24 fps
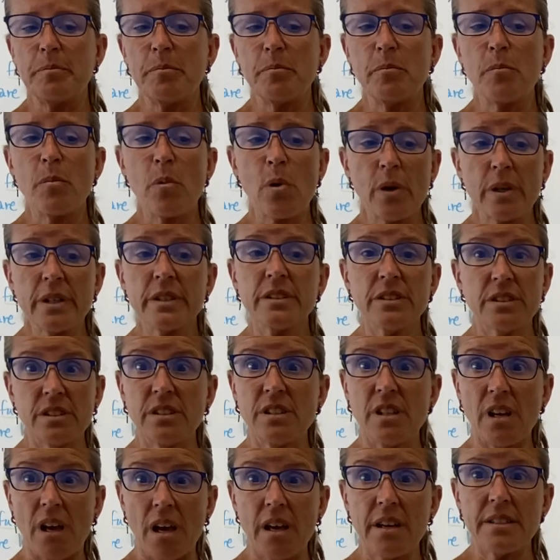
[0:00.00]
Morton's
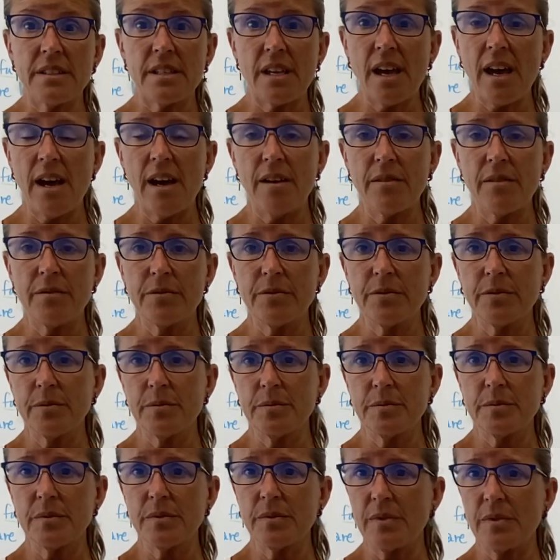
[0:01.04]
does have
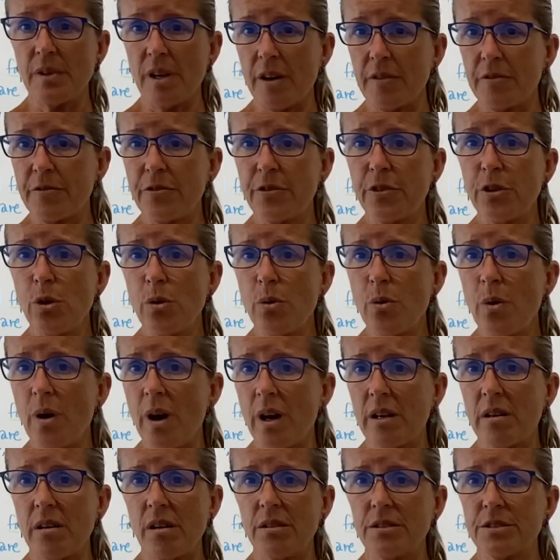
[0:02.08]
a few
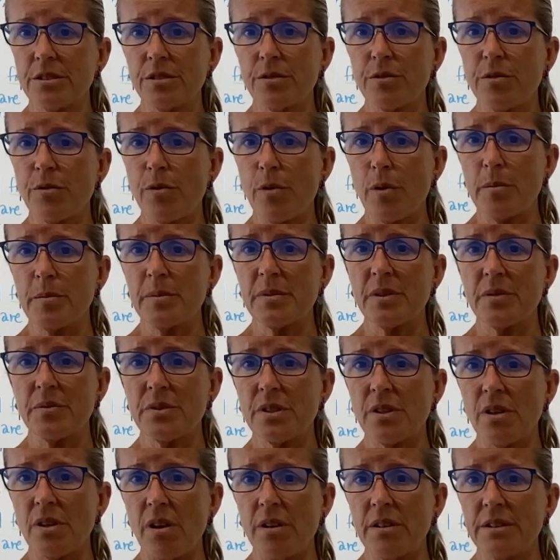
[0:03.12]
unaltered forms of
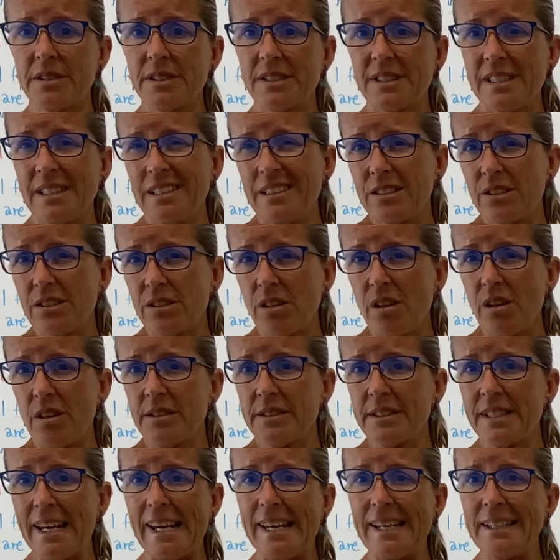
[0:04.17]
salt, sea
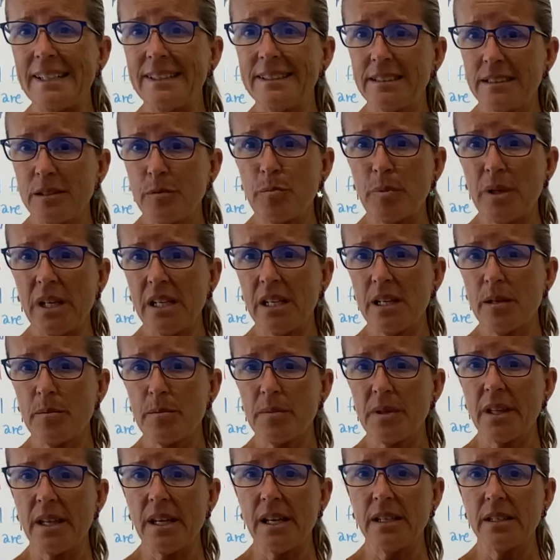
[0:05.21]
salt and pink
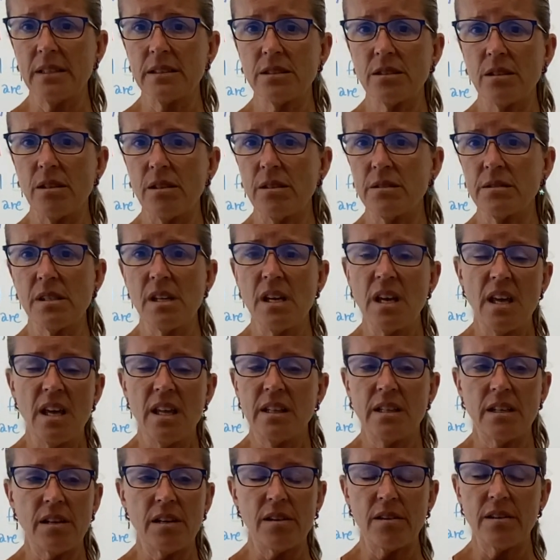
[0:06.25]
Himalayan salt,
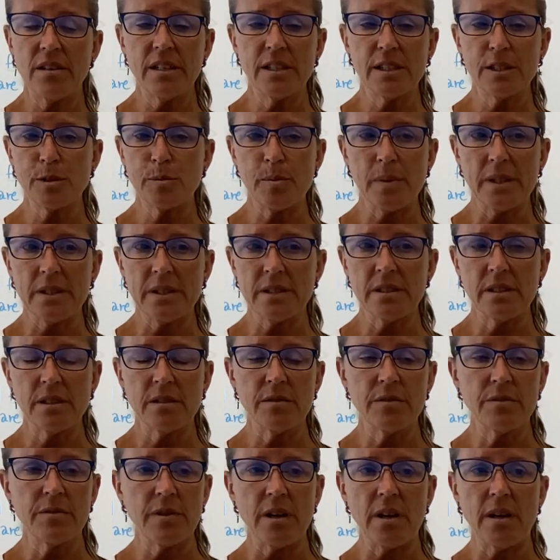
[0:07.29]
that aren't
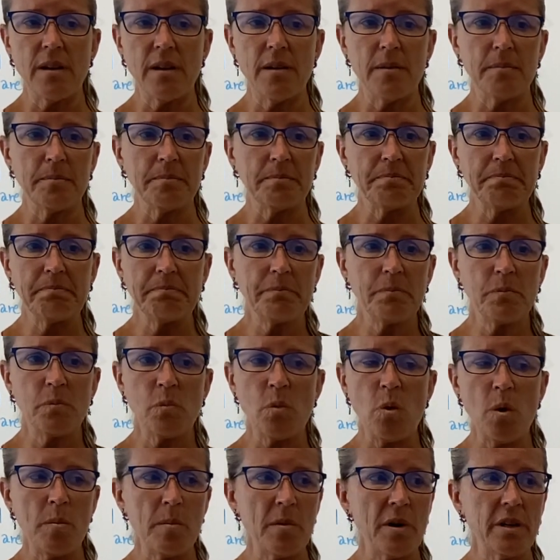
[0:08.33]
expensive.
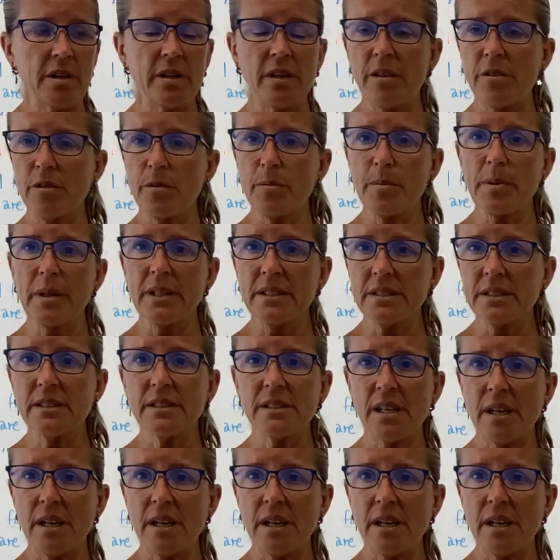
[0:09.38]
Walmart and other places